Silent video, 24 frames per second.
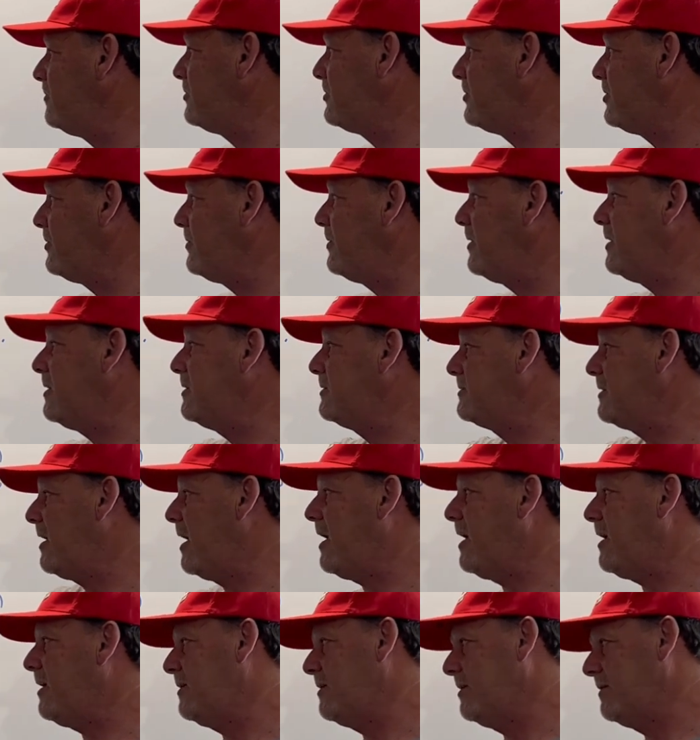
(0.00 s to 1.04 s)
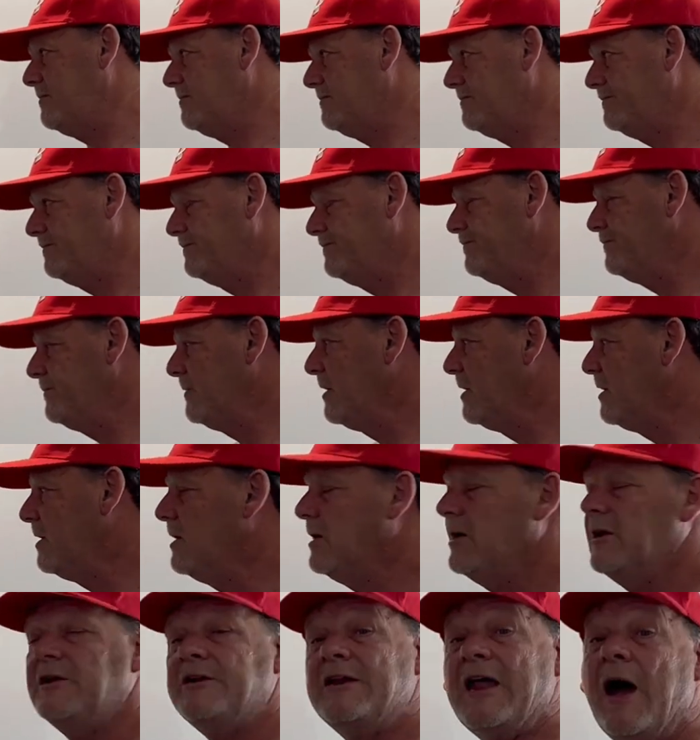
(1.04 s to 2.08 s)
2 is 8.
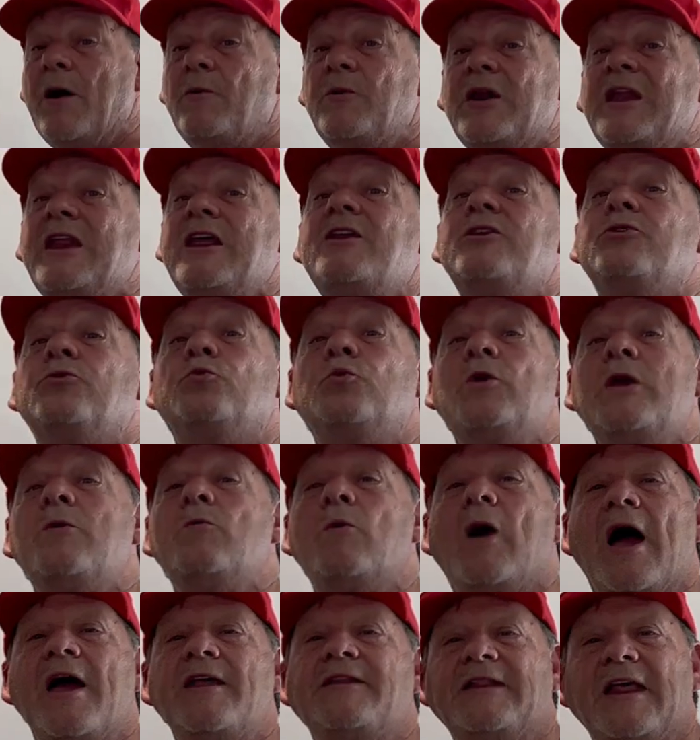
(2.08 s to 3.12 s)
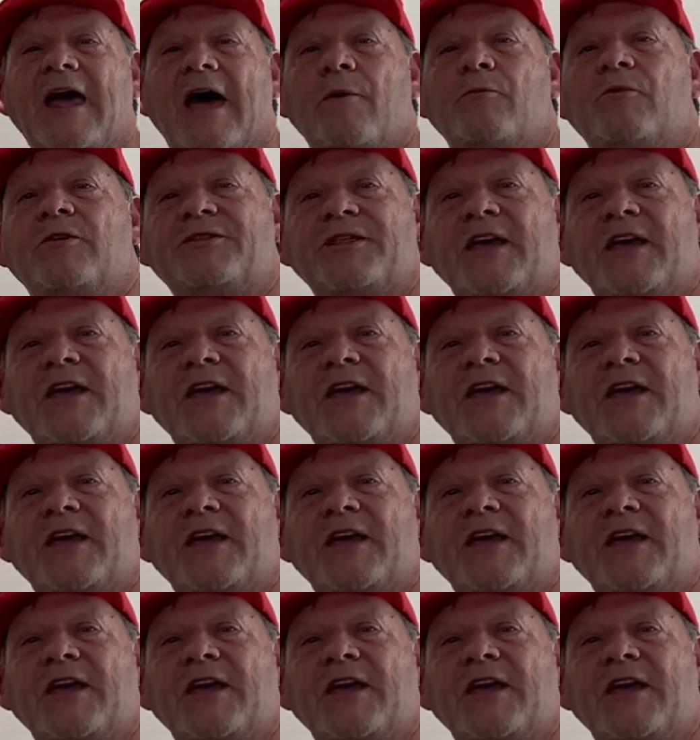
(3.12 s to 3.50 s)
Now we need to rewrite that with